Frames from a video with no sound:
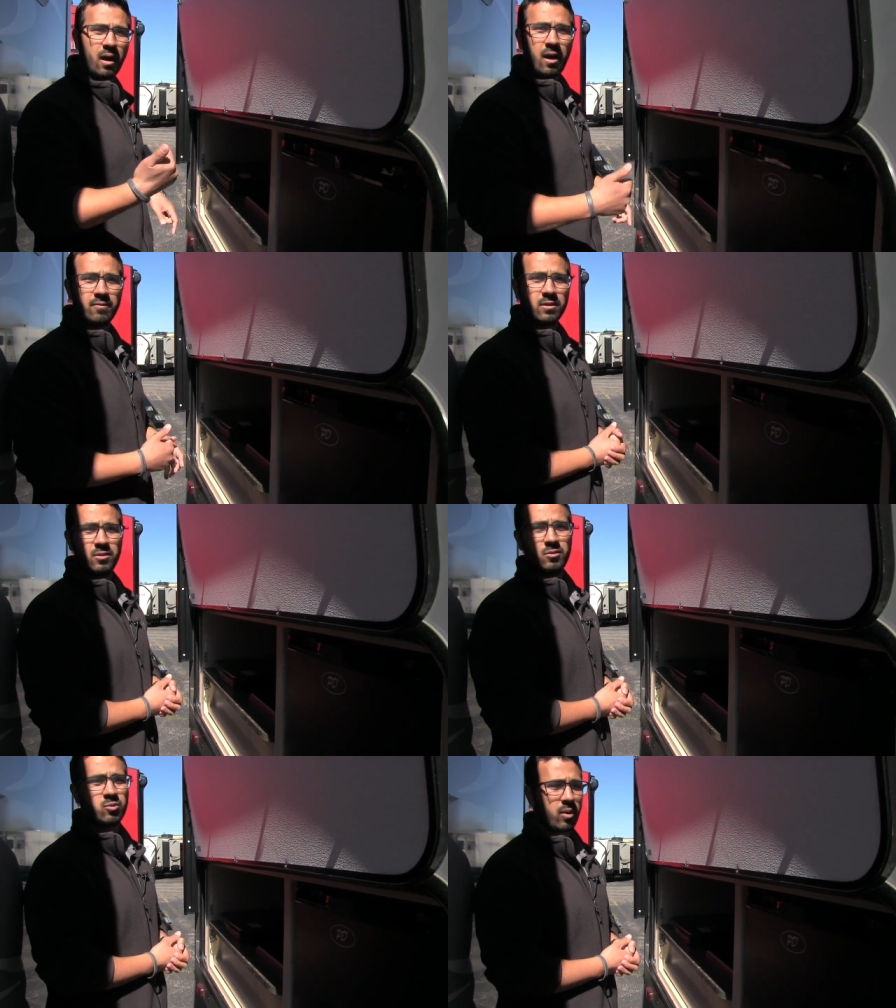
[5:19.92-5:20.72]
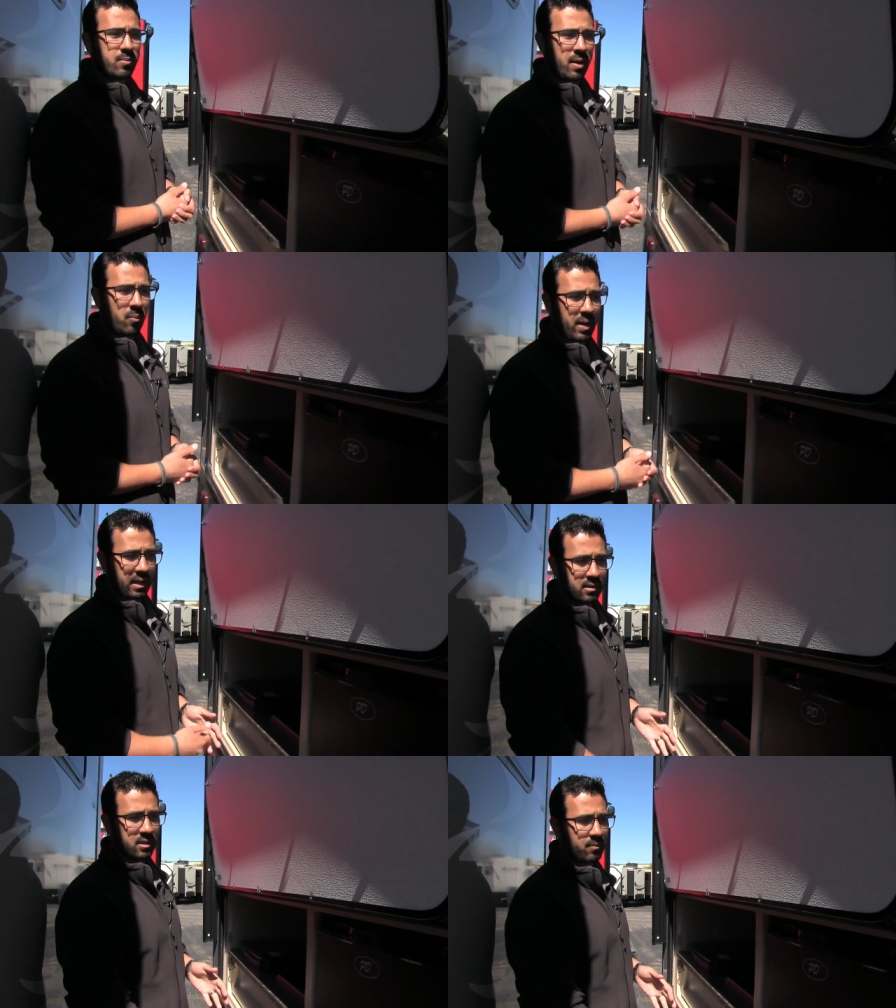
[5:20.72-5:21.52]
off the two 20 pound
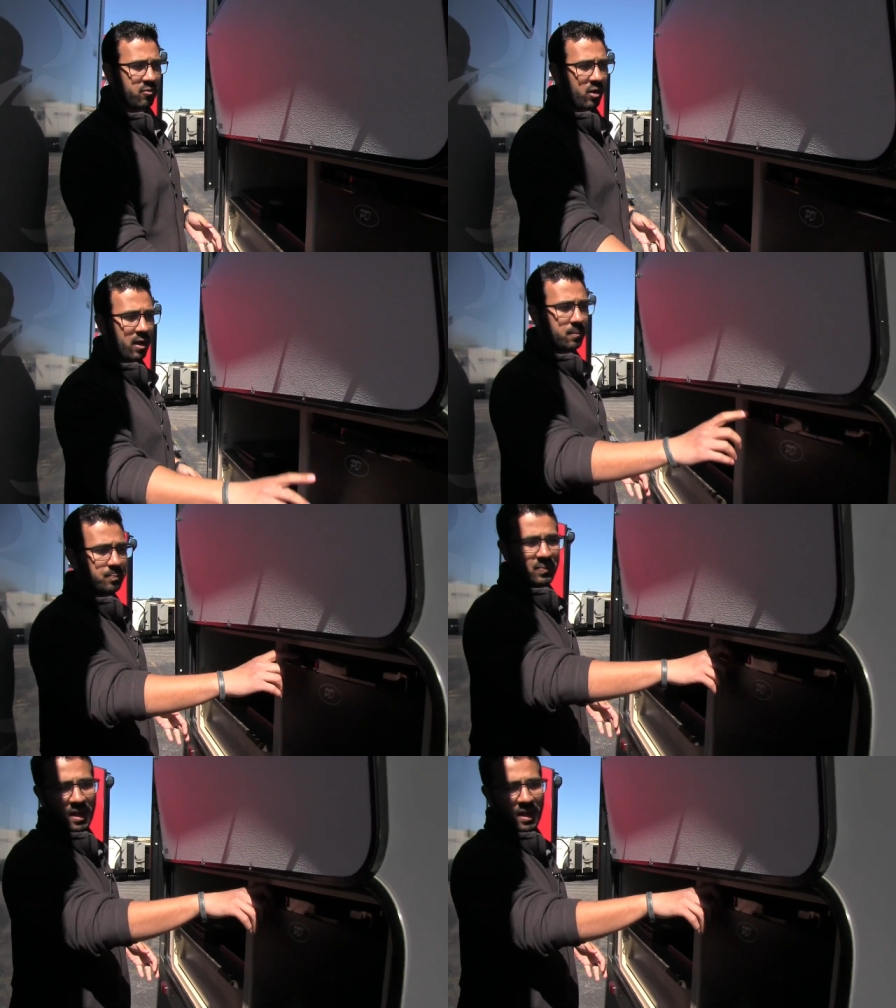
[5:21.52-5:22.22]
bottles up front.